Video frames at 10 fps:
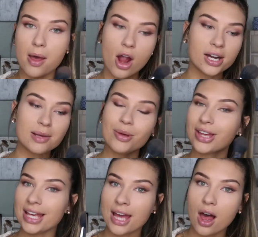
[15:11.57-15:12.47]
already
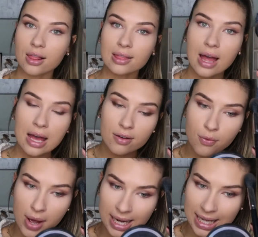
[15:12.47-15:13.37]
booking a lot of
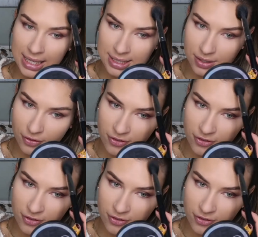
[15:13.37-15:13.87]
weddings